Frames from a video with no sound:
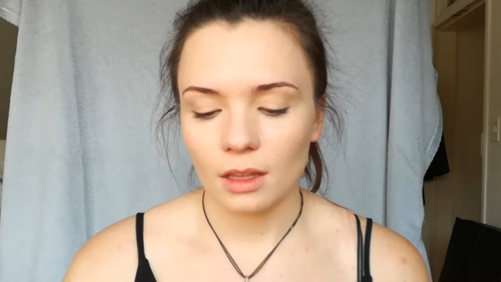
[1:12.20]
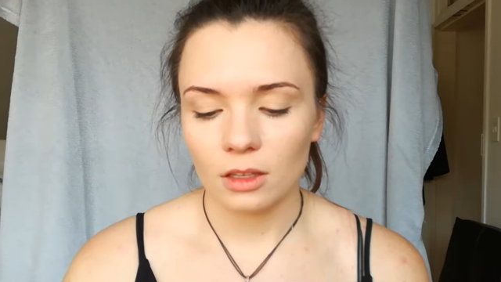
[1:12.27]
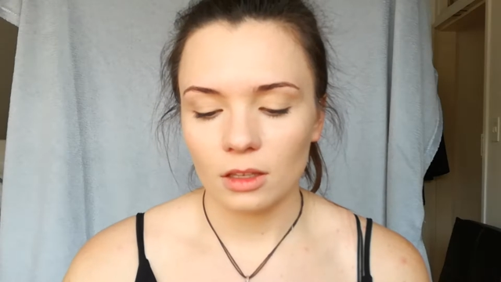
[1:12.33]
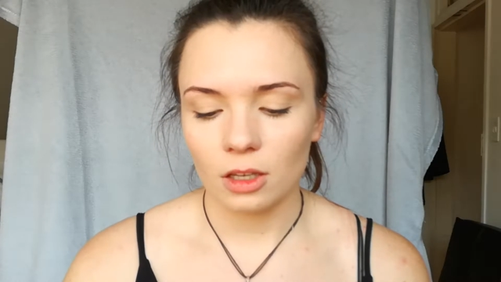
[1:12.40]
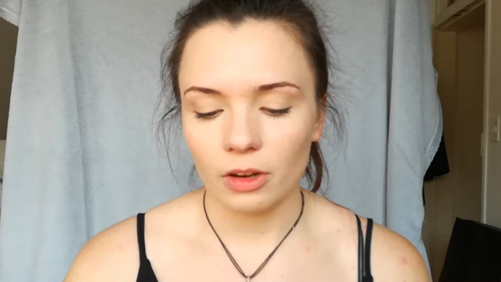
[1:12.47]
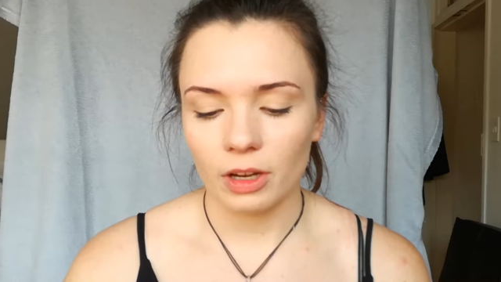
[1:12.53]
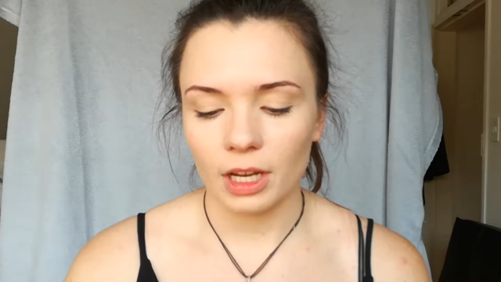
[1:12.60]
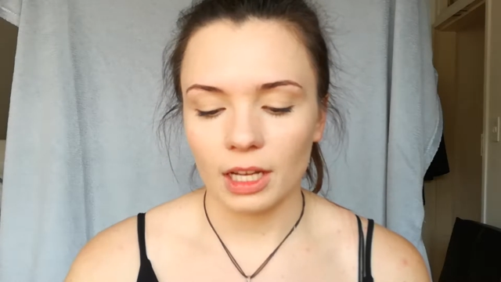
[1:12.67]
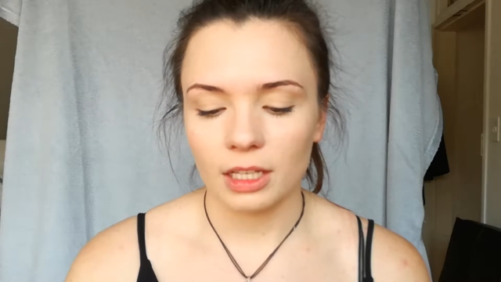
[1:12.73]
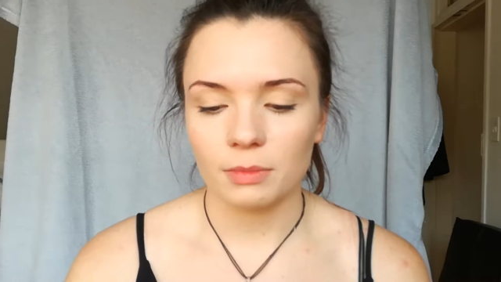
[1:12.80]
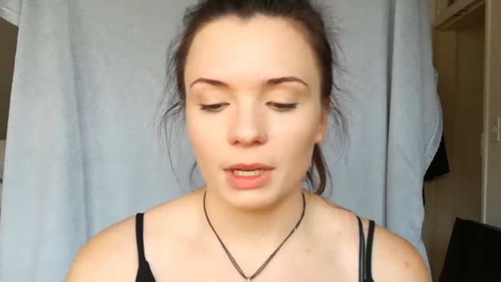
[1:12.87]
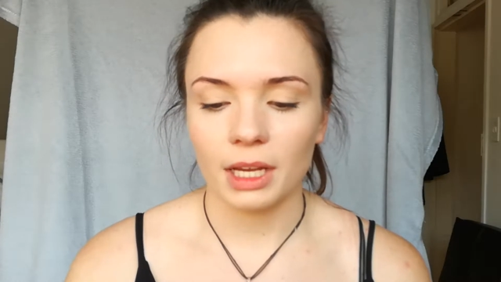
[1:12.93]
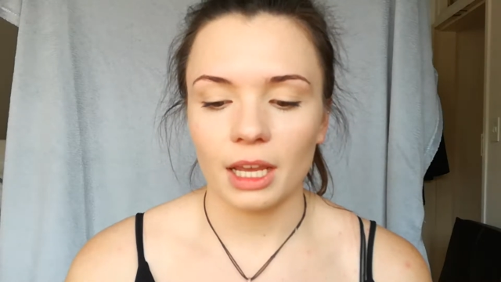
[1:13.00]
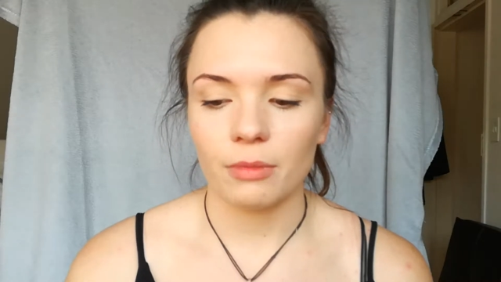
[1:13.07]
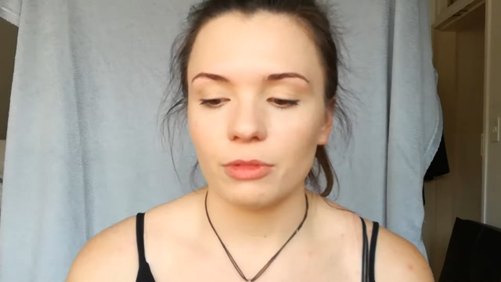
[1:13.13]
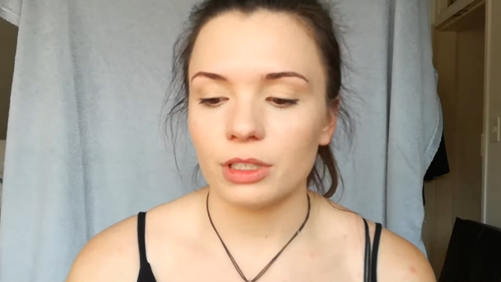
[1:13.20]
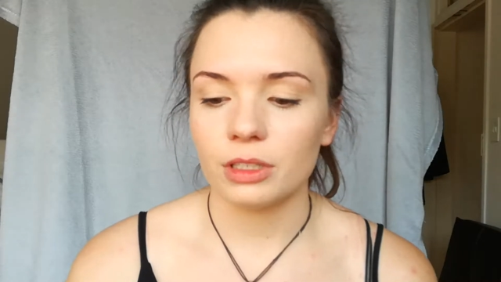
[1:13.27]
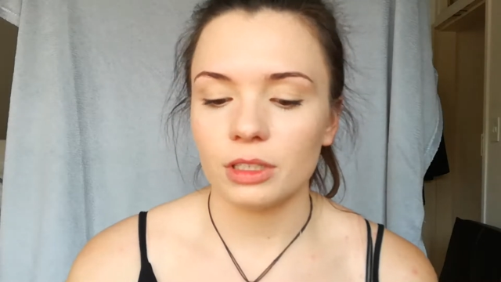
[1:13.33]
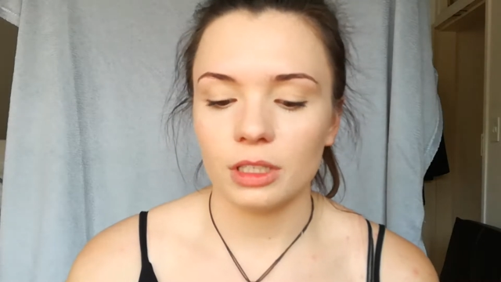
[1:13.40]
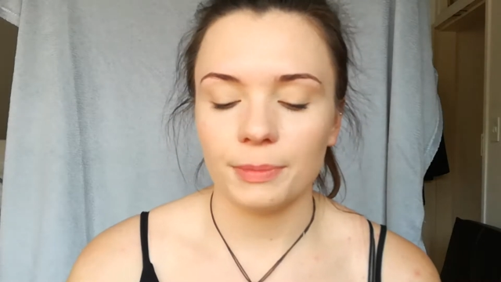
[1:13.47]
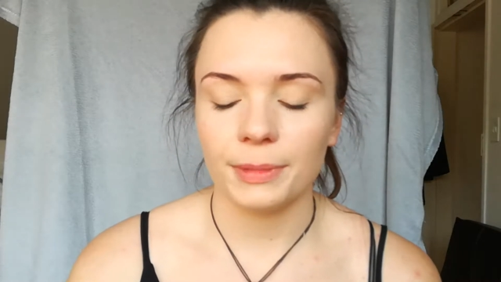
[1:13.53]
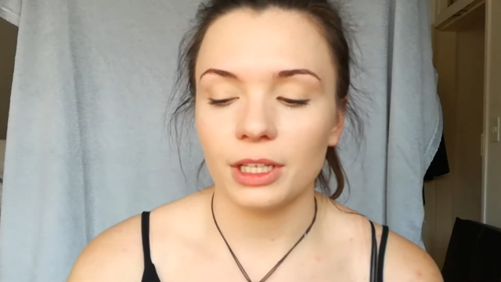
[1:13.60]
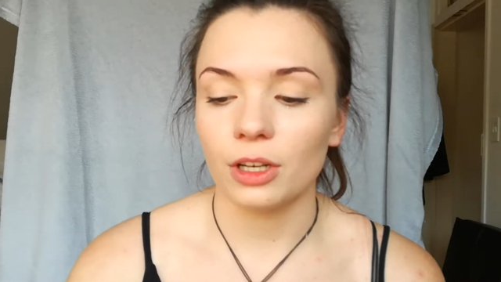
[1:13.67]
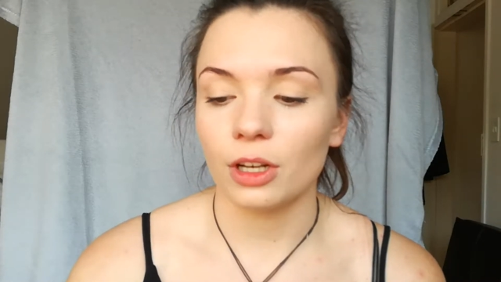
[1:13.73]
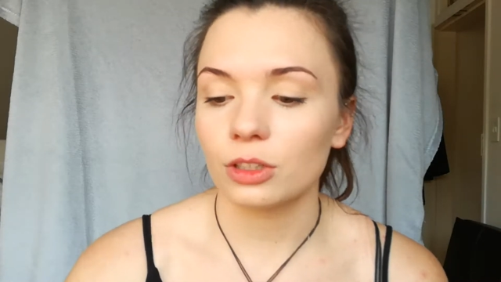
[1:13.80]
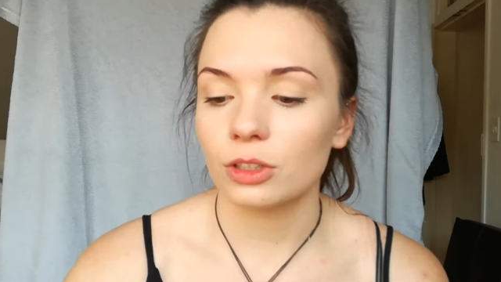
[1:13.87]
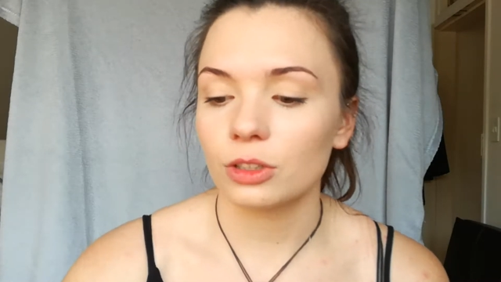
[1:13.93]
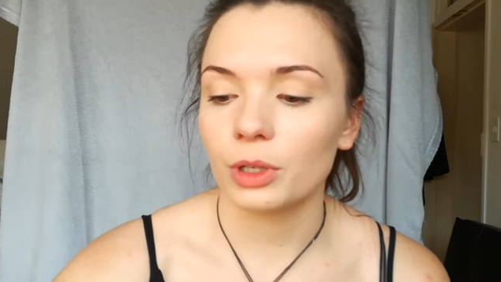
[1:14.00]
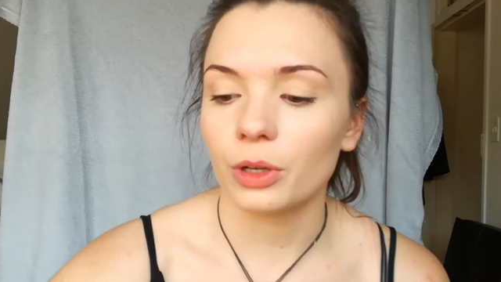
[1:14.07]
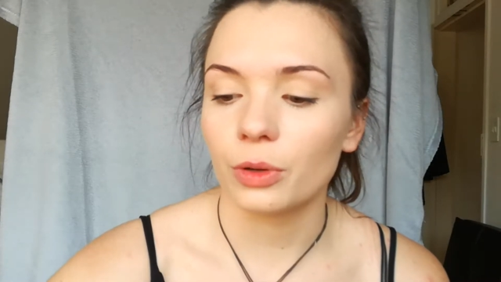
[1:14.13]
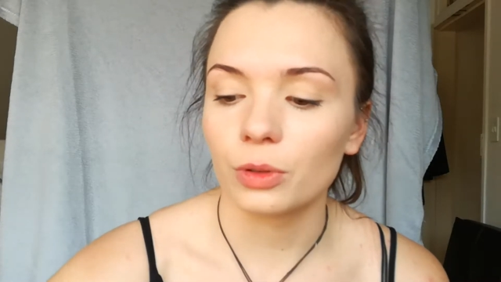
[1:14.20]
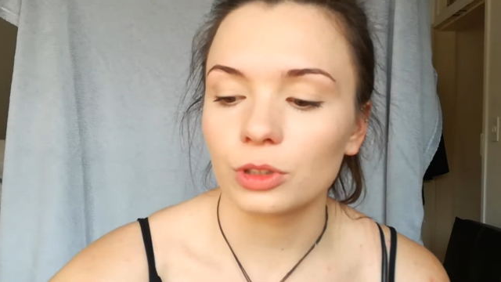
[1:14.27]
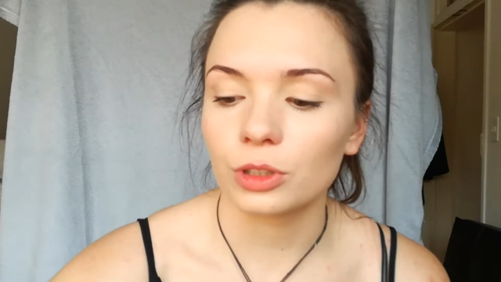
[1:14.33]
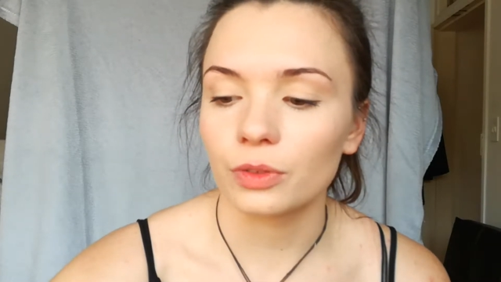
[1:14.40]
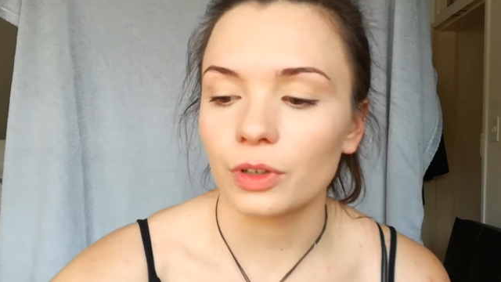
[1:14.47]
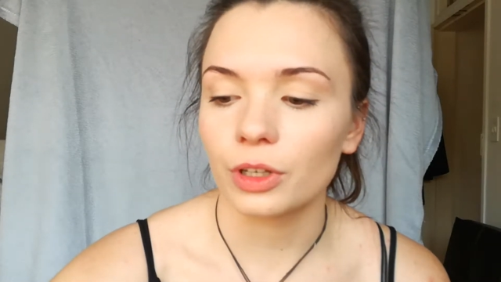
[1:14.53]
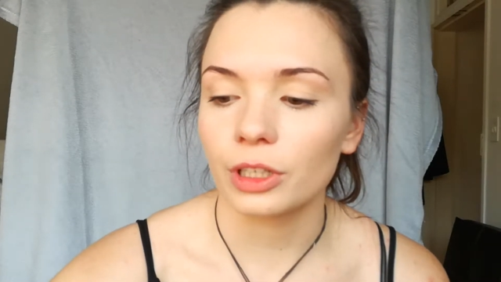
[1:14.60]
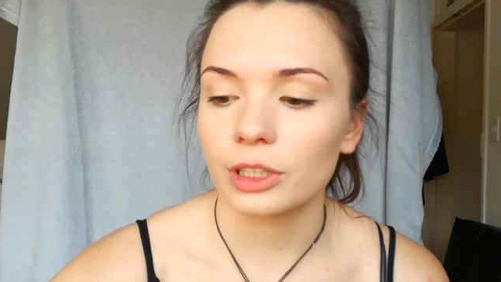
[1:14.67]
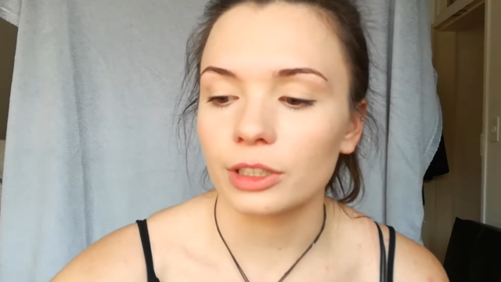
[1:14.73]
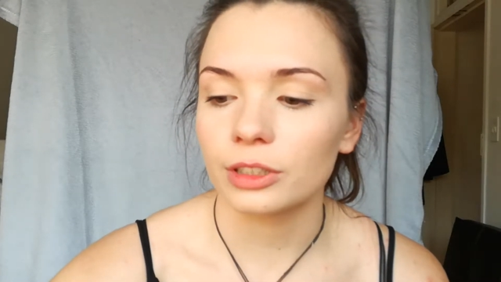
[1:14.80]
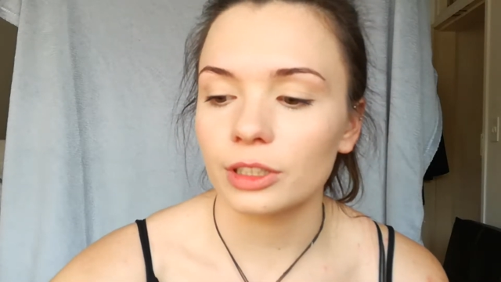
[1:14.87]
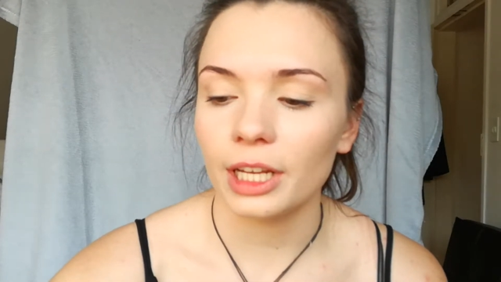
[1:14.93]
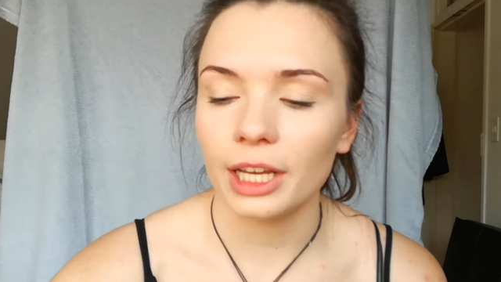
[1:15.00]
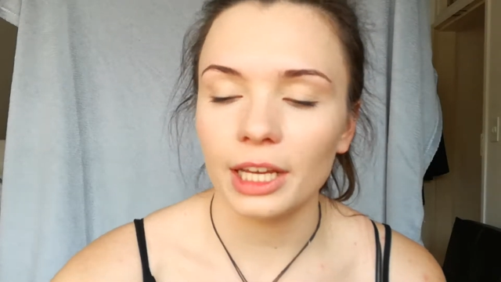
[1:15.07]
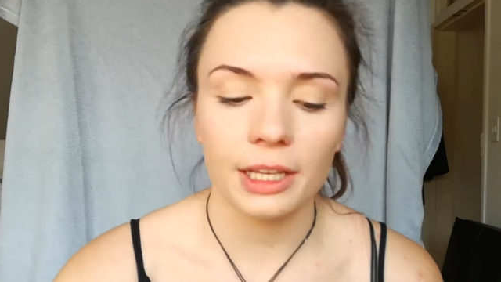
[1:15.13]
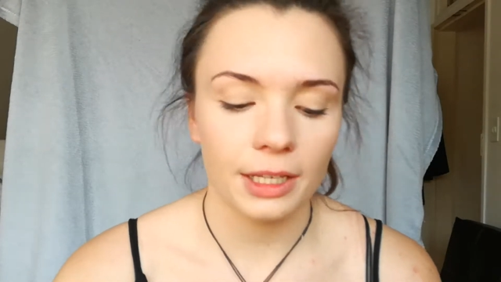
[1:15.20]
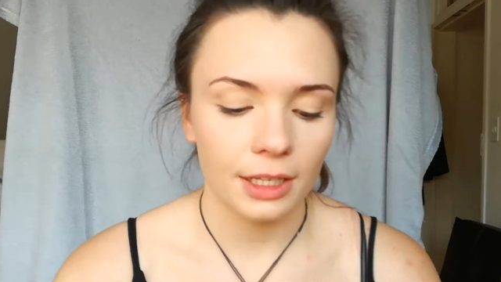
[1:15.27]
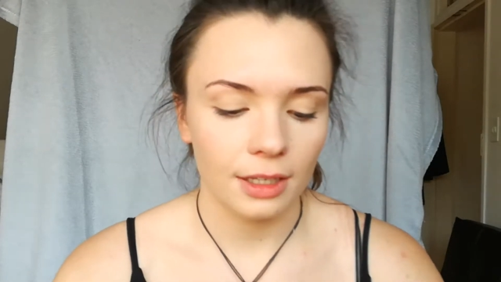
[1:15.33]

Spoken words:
Sorry guys, my camera seems not to want to autofocus today.